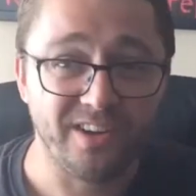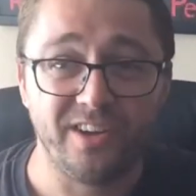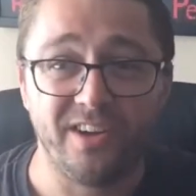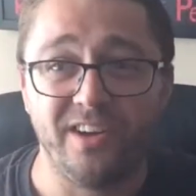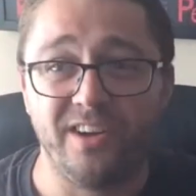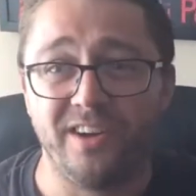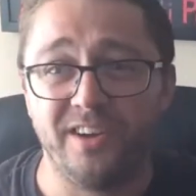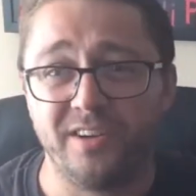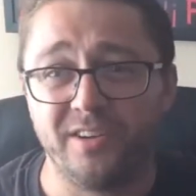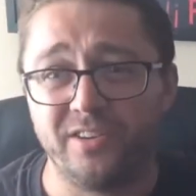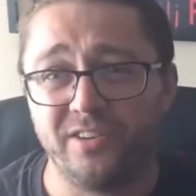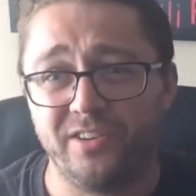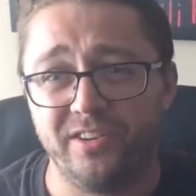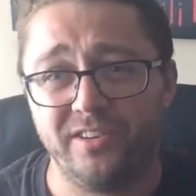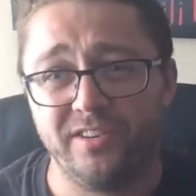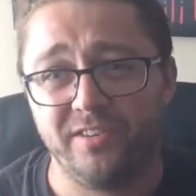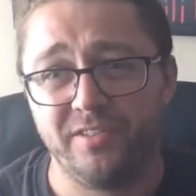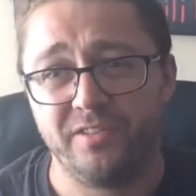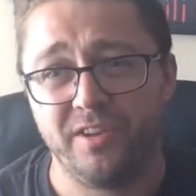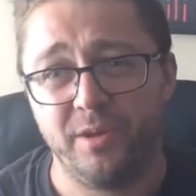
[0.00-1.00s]
because I
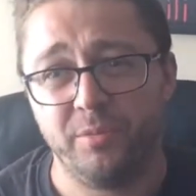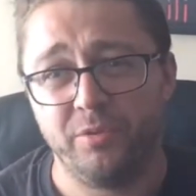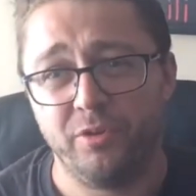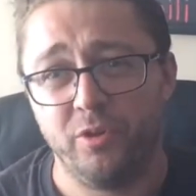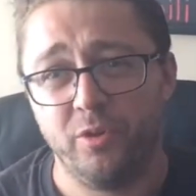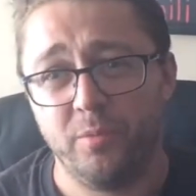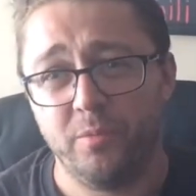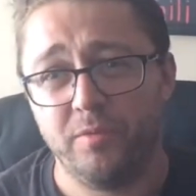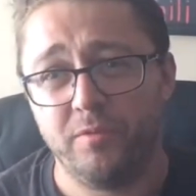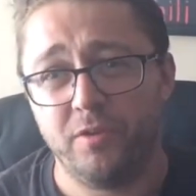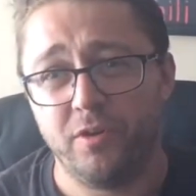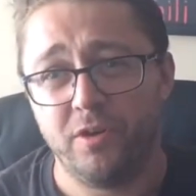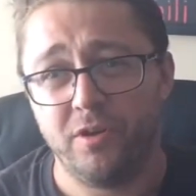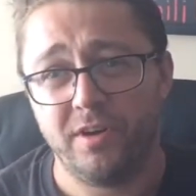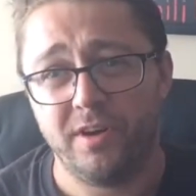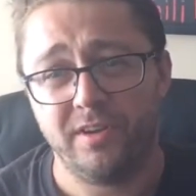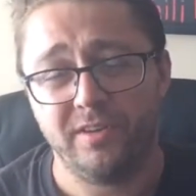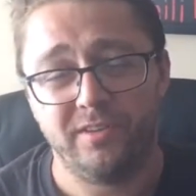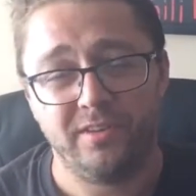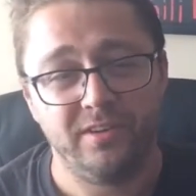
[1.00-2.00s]
didn't have time to do it
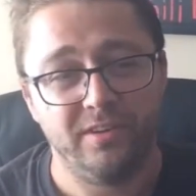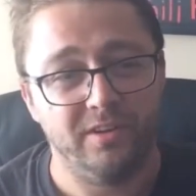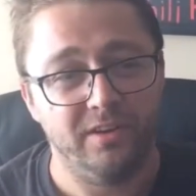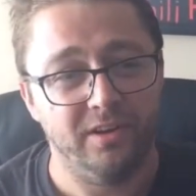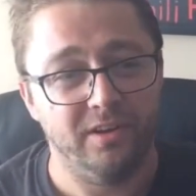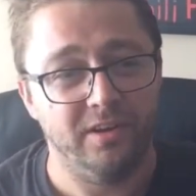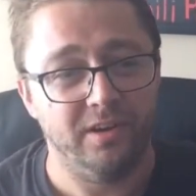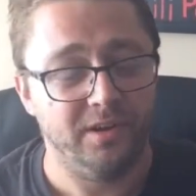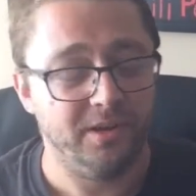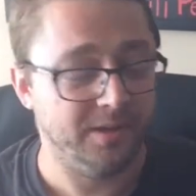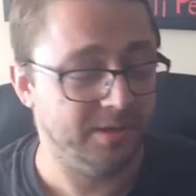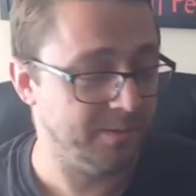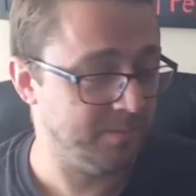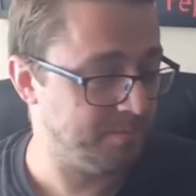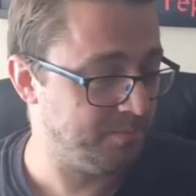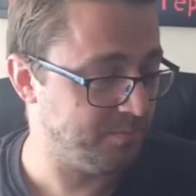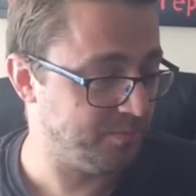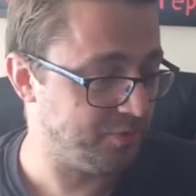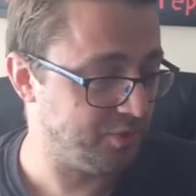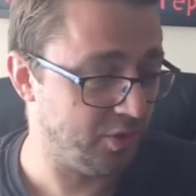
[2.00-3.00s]
beforehand.
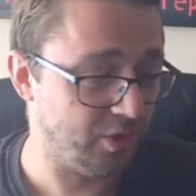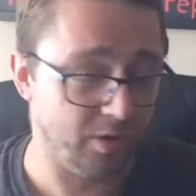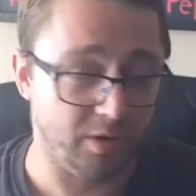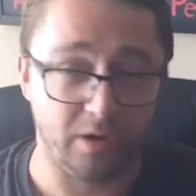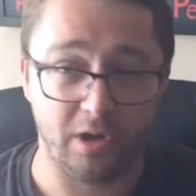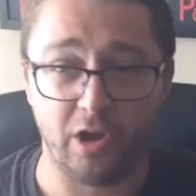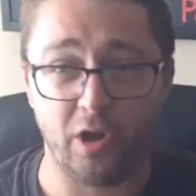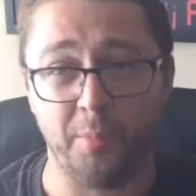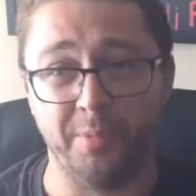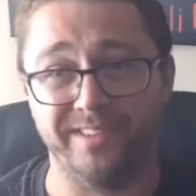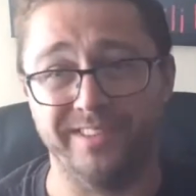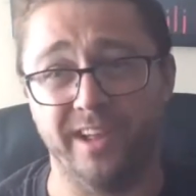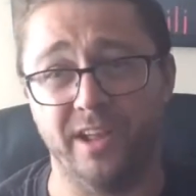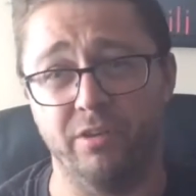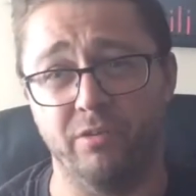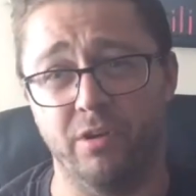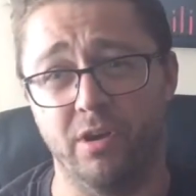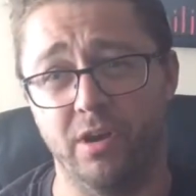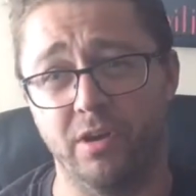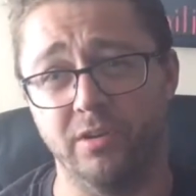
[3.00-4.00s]
So I got my
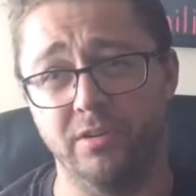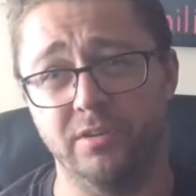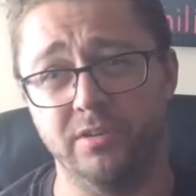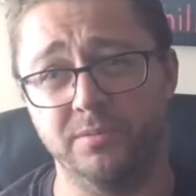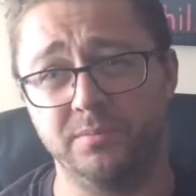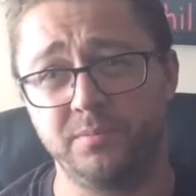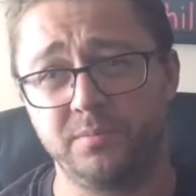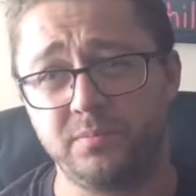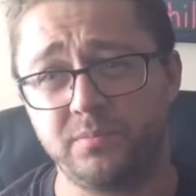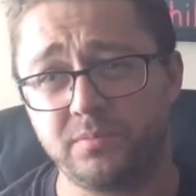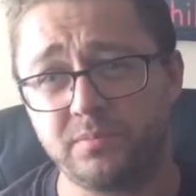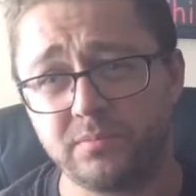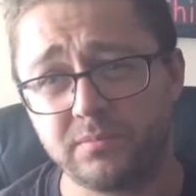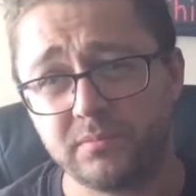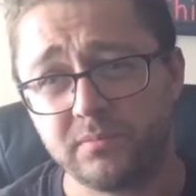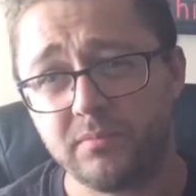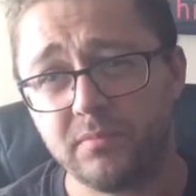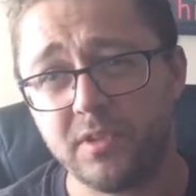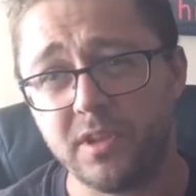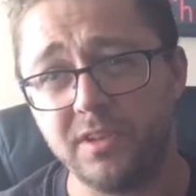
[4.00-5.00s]
dad round
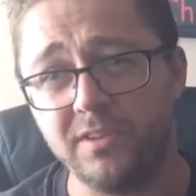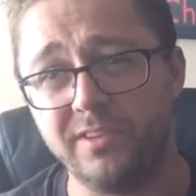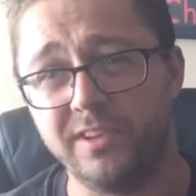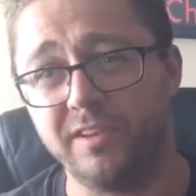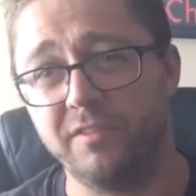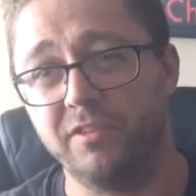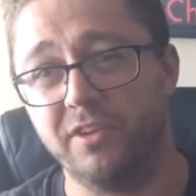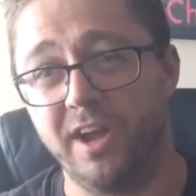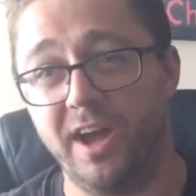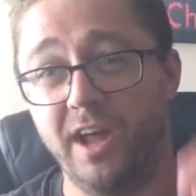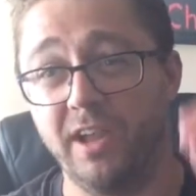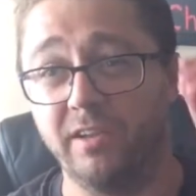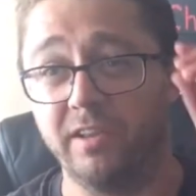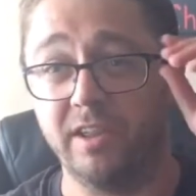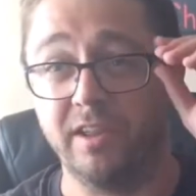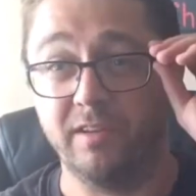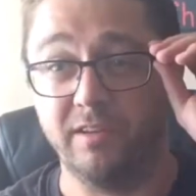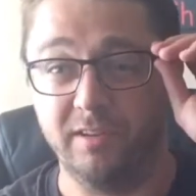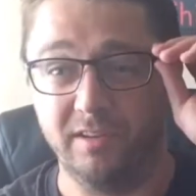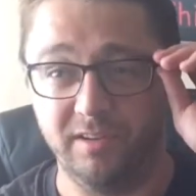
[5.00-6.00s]
to give us a hand.
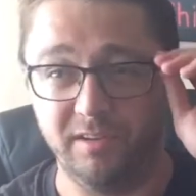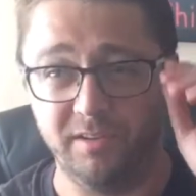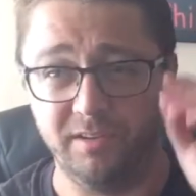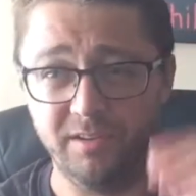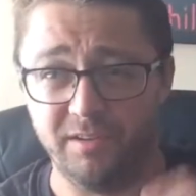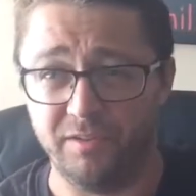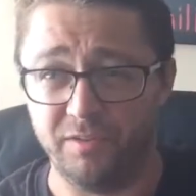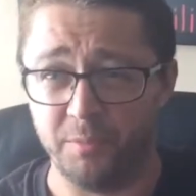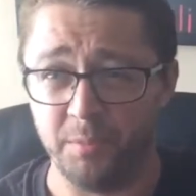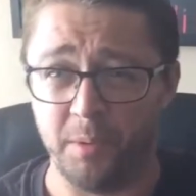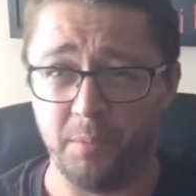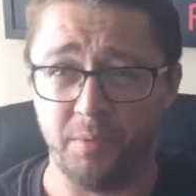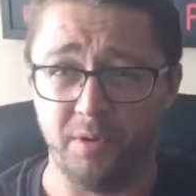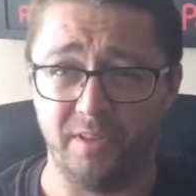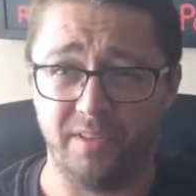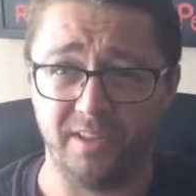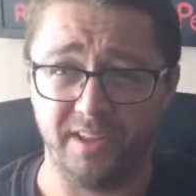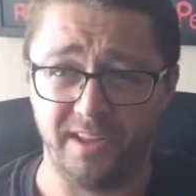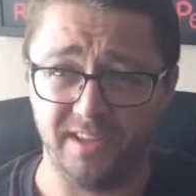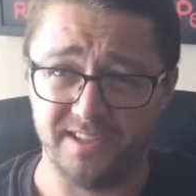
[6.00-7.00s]
If you remember, I
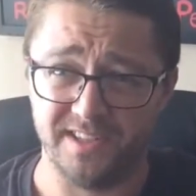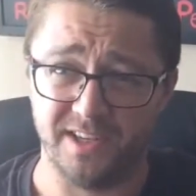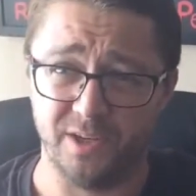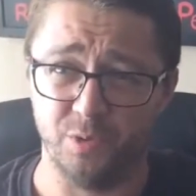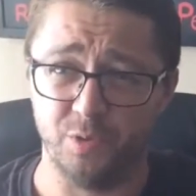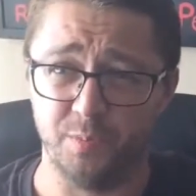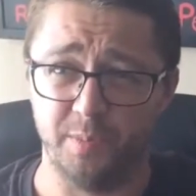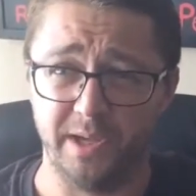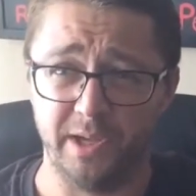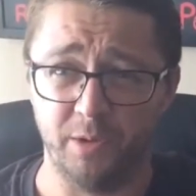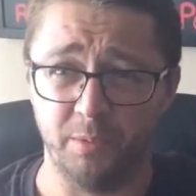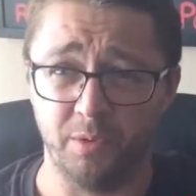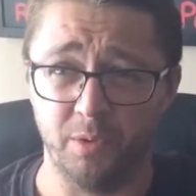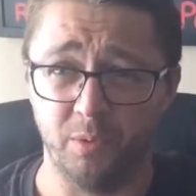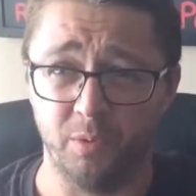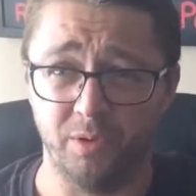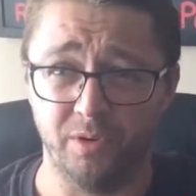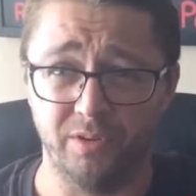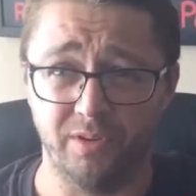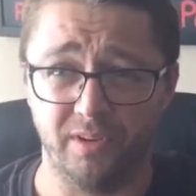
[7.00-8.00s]
think he said he was picking up the
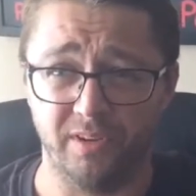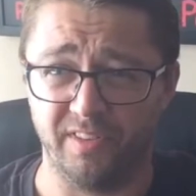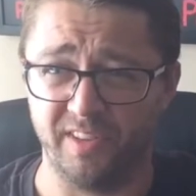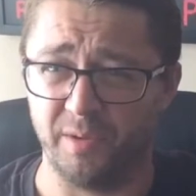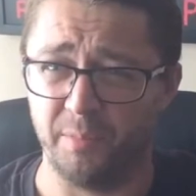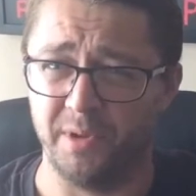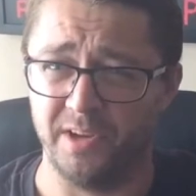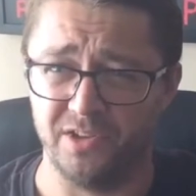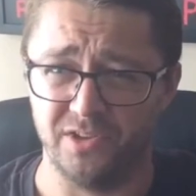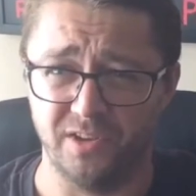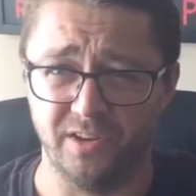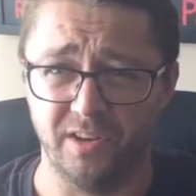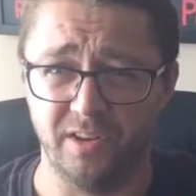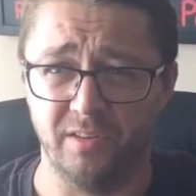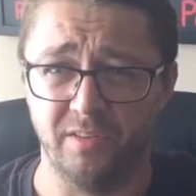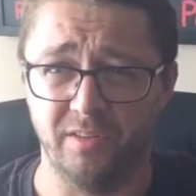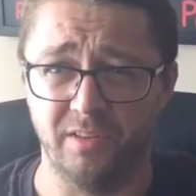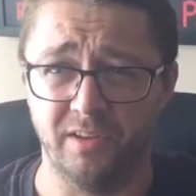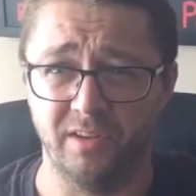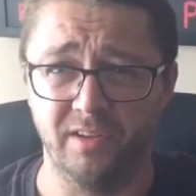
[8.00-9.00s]
wood. I think I mentioned
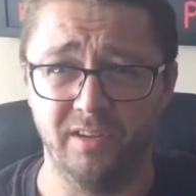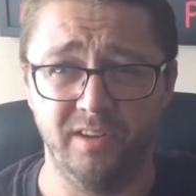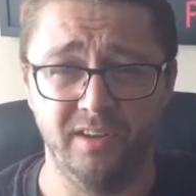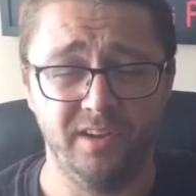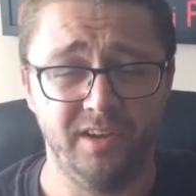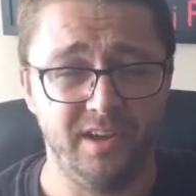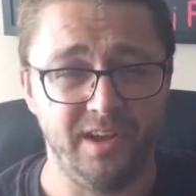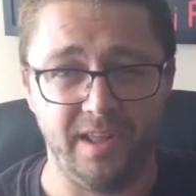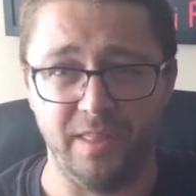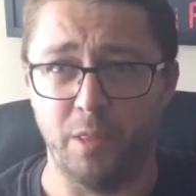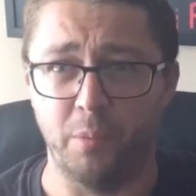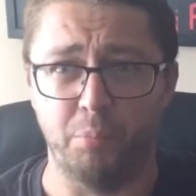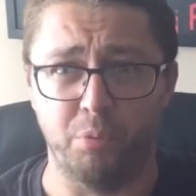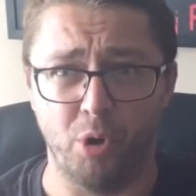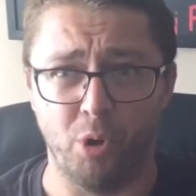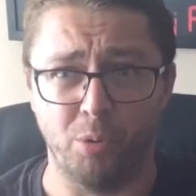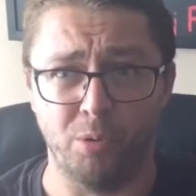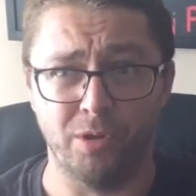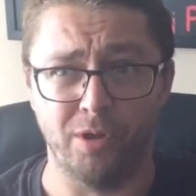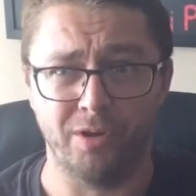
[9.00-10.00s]
in the
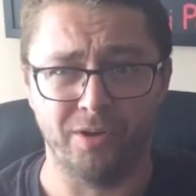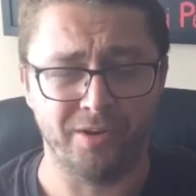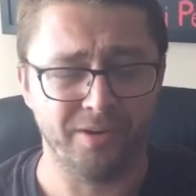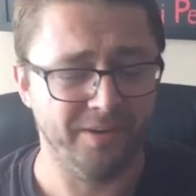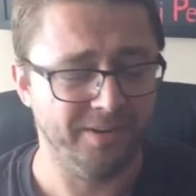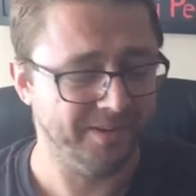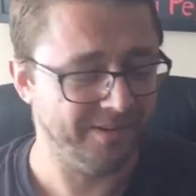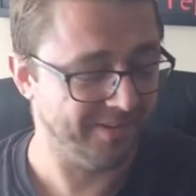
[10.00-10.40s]
prologue.